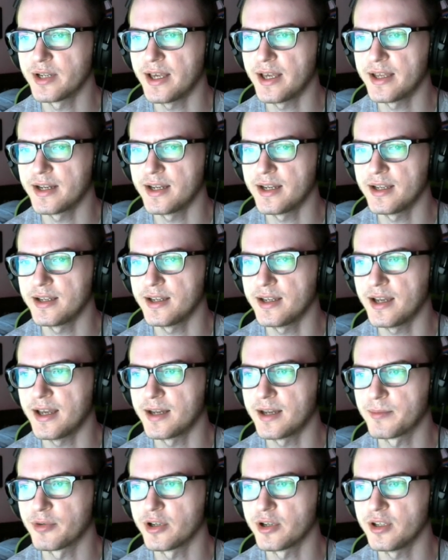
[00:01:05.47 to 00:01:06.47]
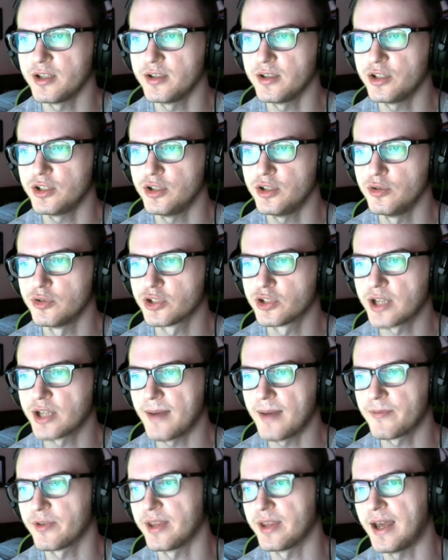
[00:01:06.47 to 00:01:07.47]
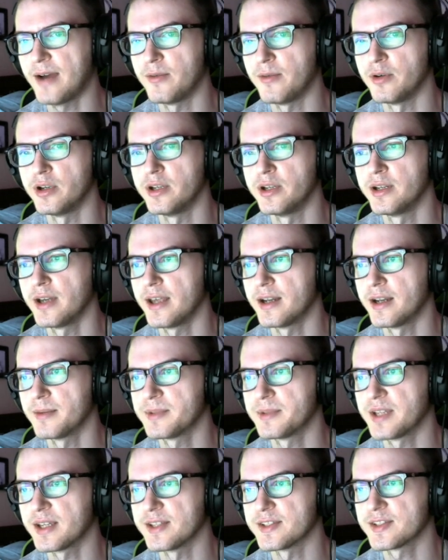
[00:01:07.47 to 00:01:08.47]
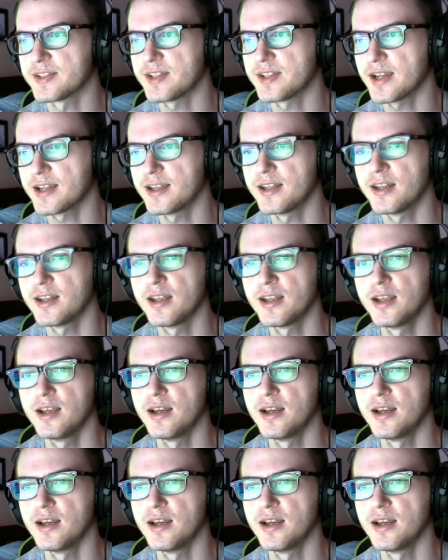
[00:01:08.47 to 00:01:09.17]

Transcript: Had a pretty huge gap for that one. I ended up taking 2nd.